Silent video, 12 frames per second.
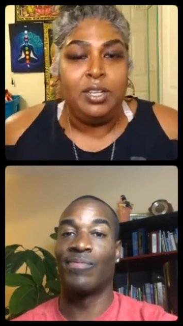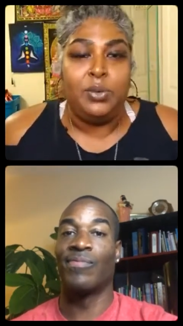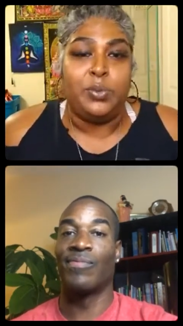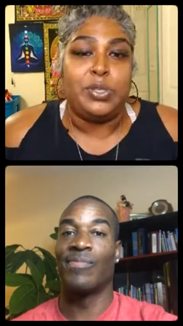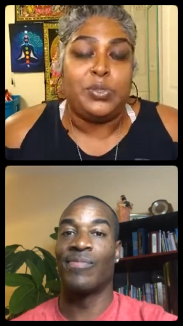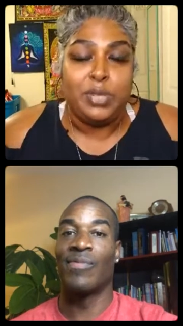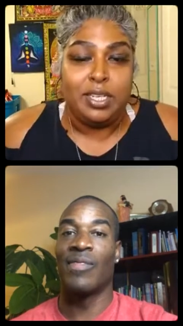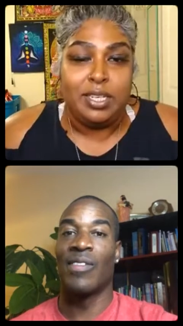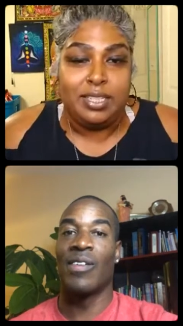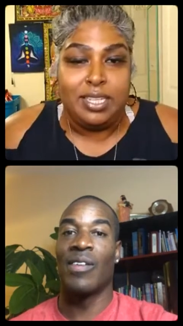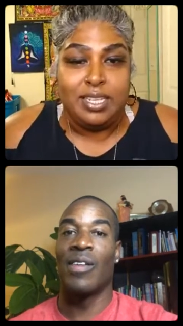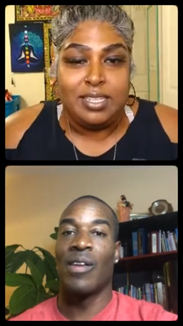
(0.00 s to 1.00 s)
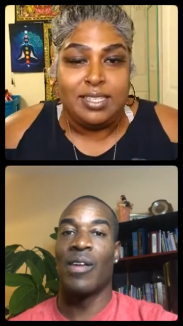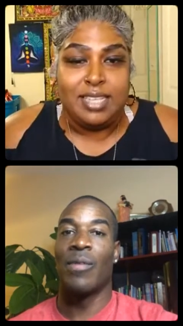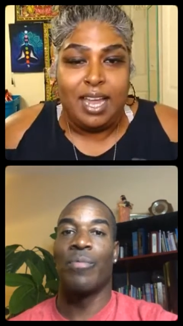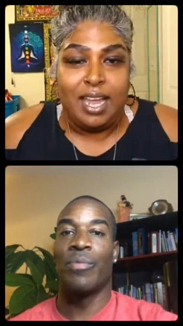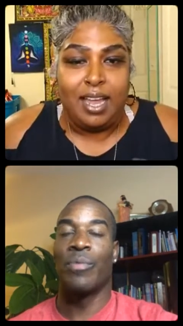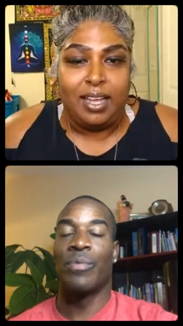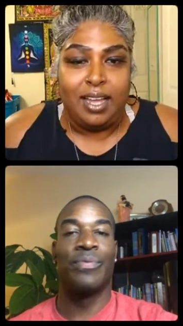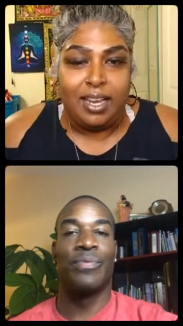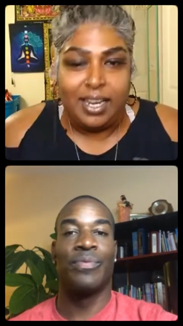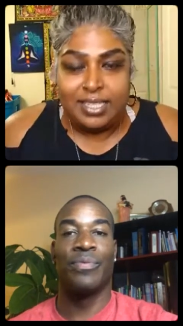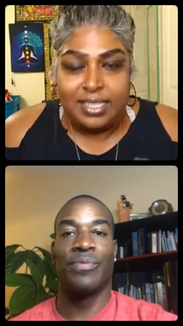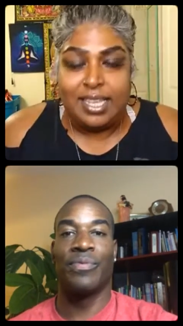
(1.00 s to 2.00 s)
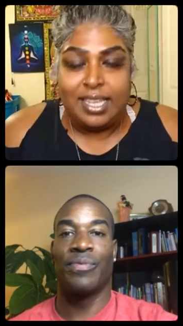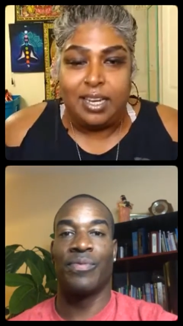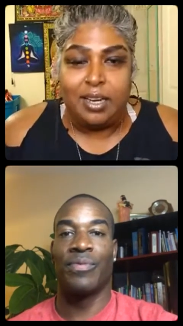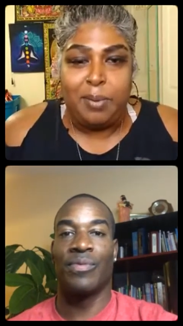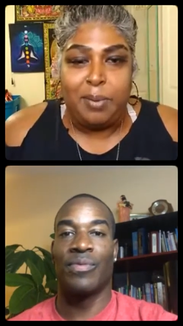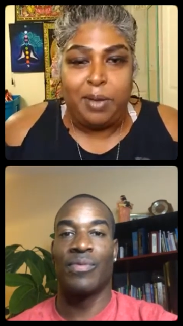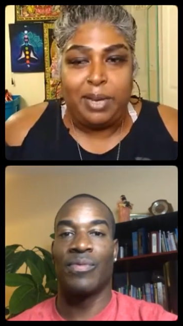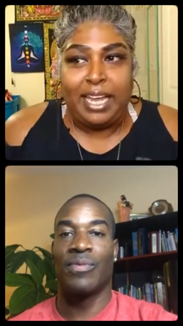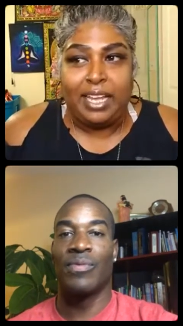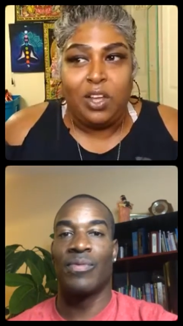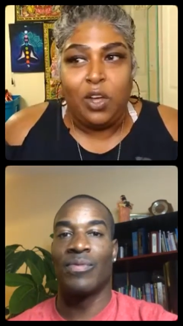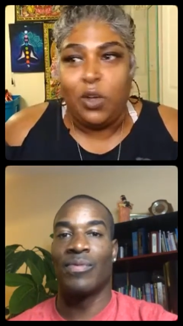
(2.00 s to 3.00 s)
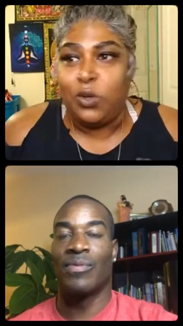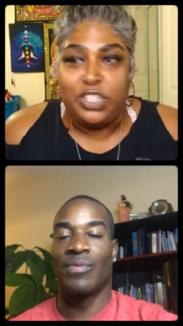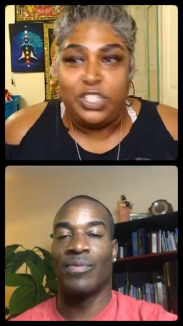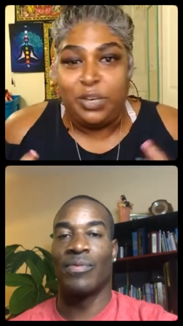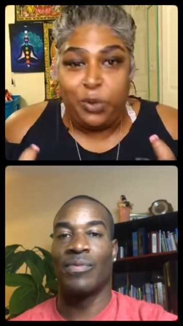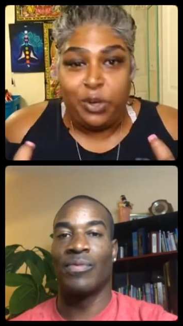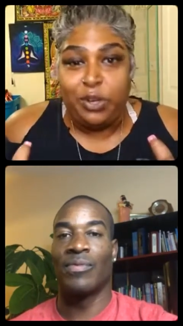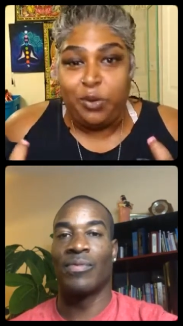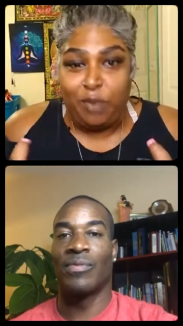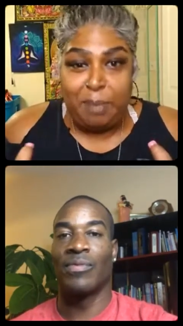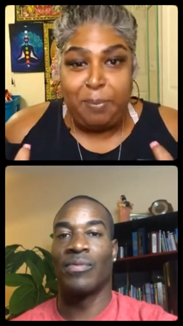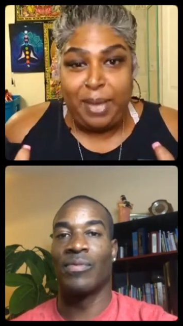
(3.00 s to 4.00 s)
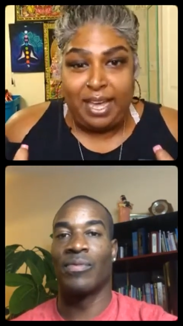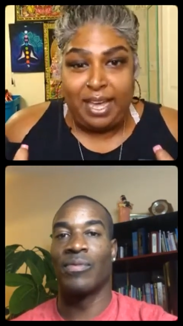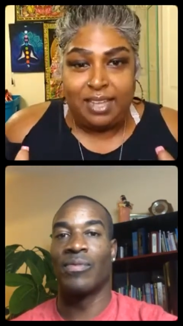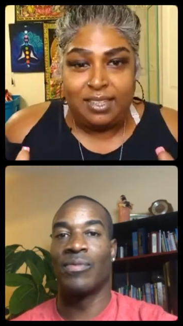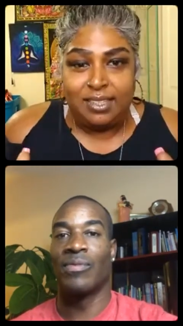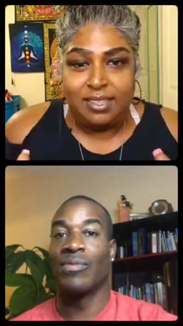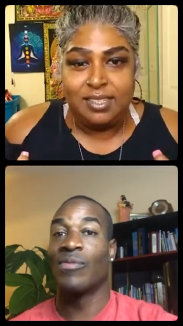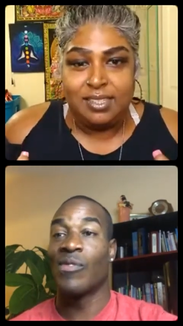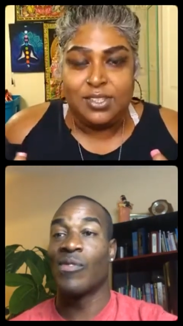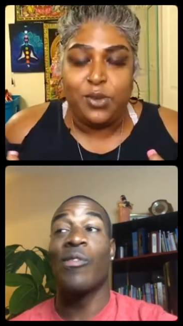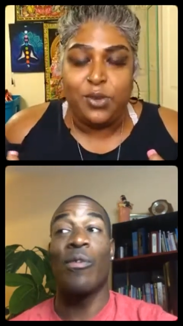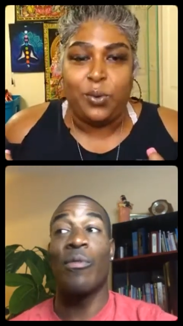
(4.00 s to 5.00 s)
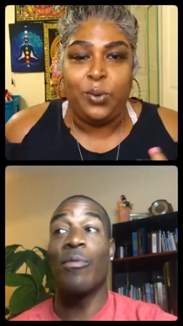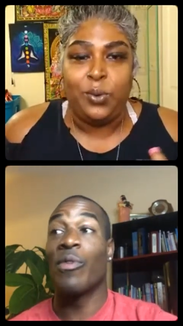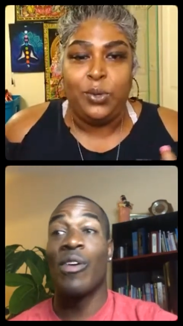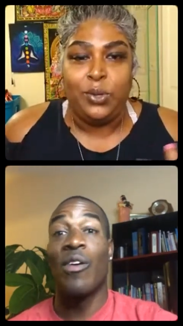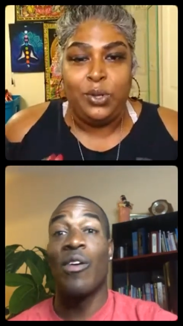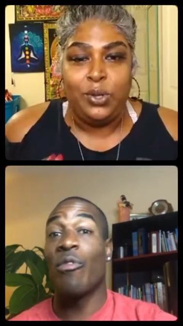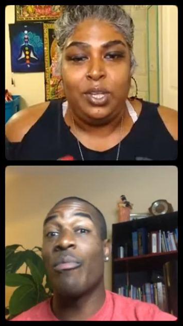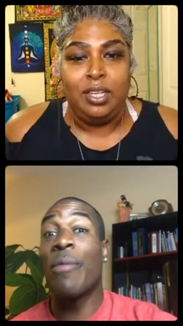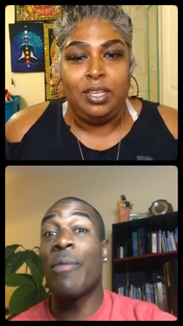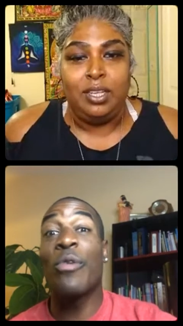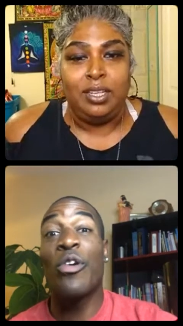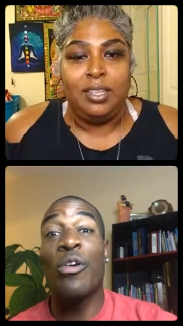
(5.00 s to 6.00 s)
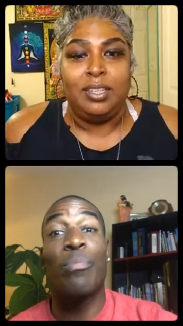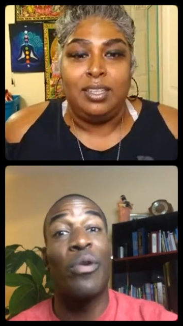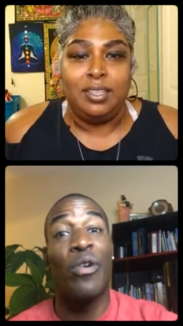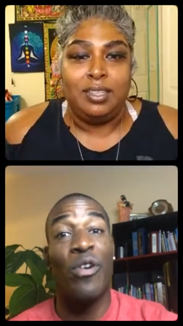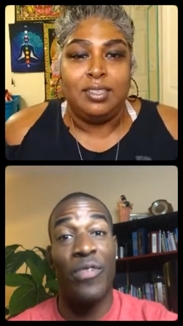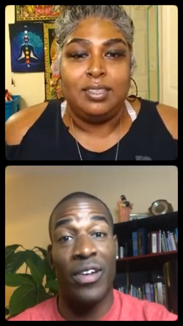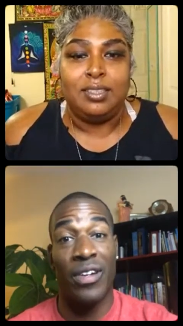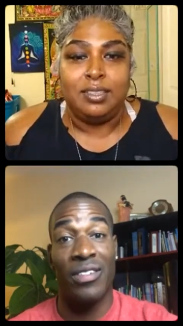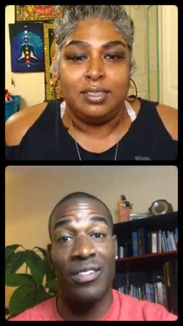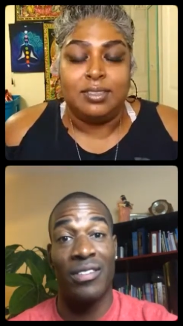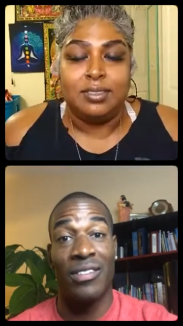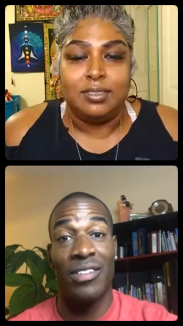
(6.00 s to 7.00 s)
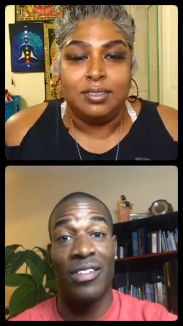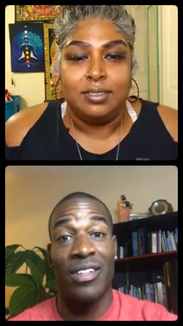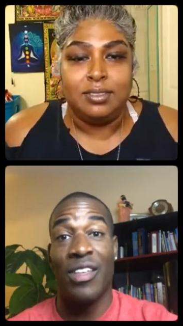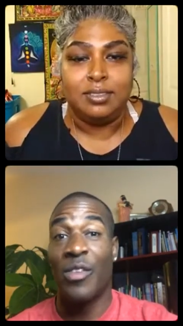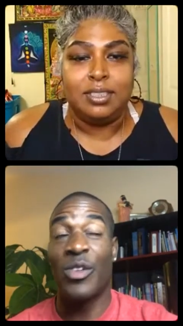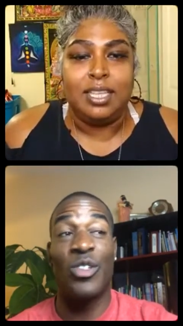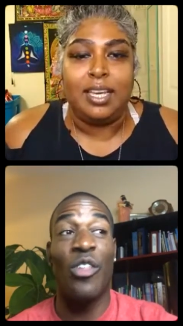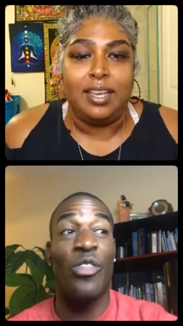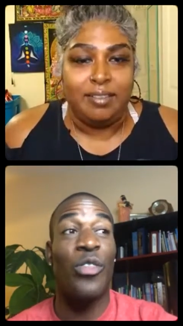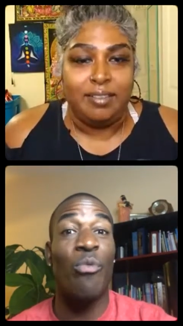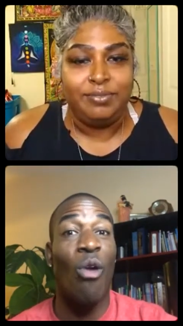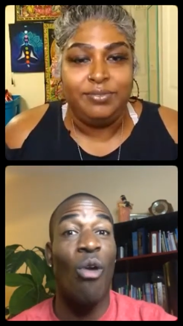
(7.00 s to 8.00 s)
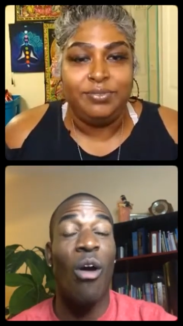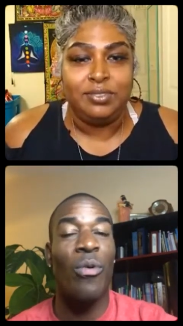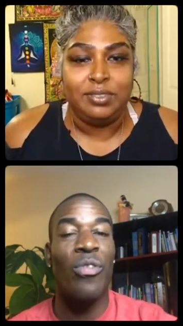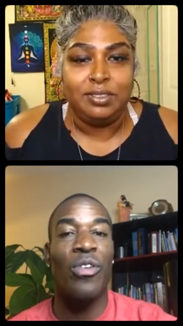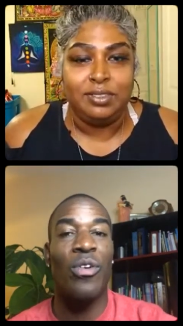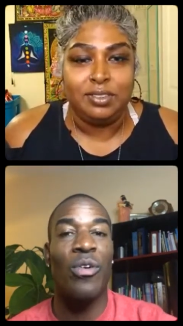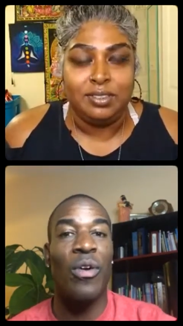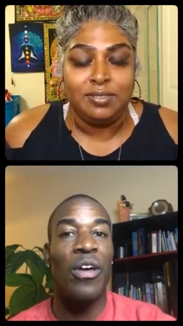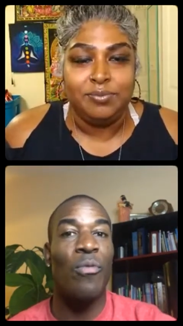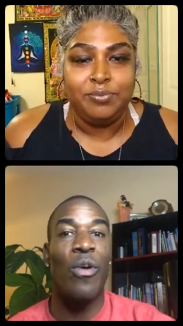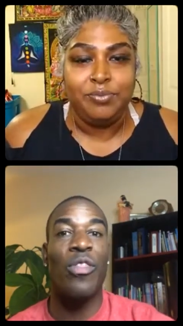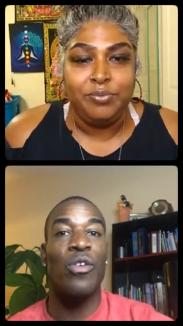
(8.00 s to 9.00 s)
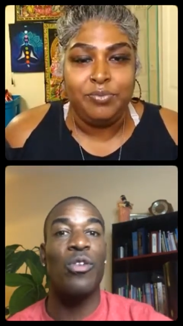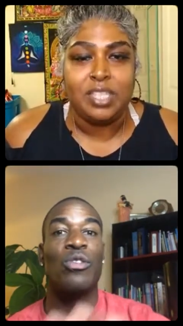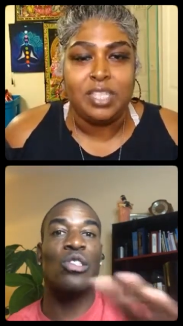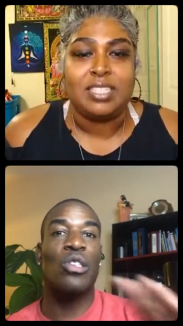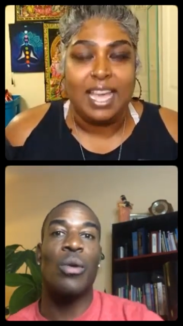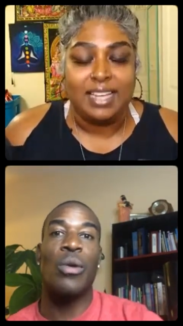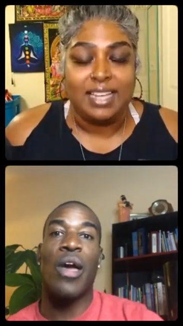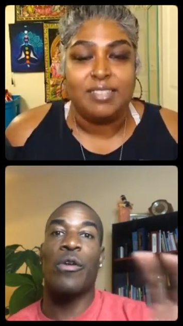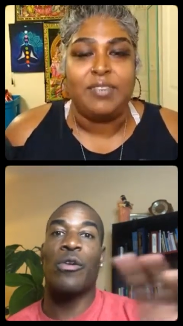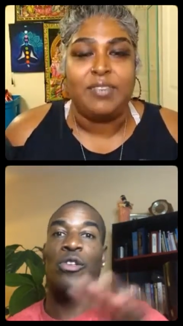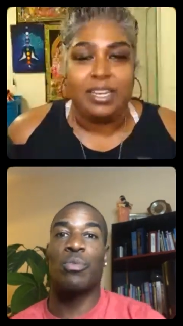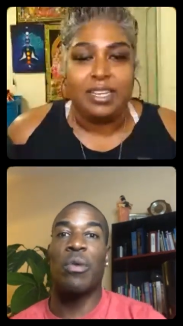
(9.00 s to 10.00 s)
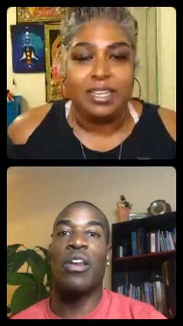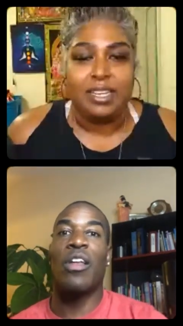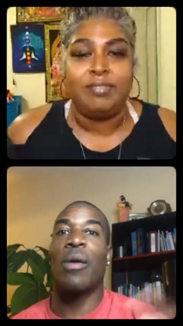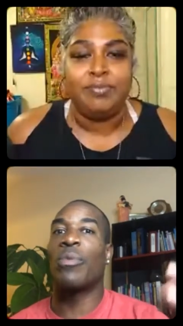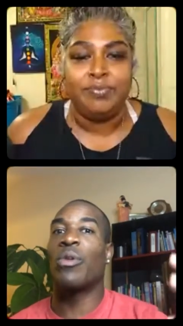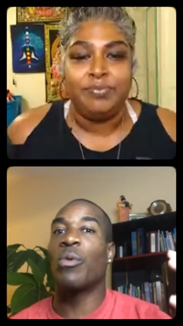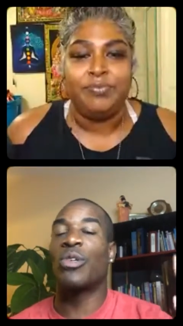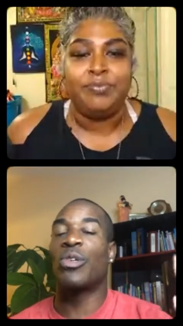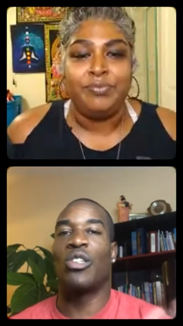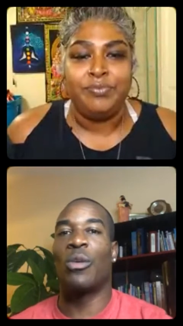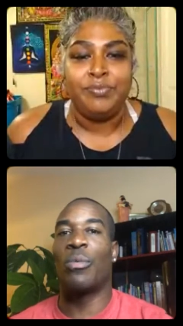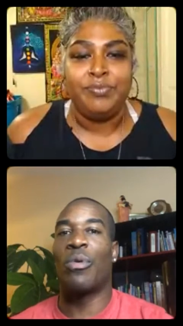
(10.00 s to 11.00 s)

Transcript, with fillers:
Speaker 1: was one of the things that i got excited about like oh shit we're on the right path so
Speaker 2: remember you're perfect there's yeah. nothing wrong with you. Whether you it's slow down, speed up, you are still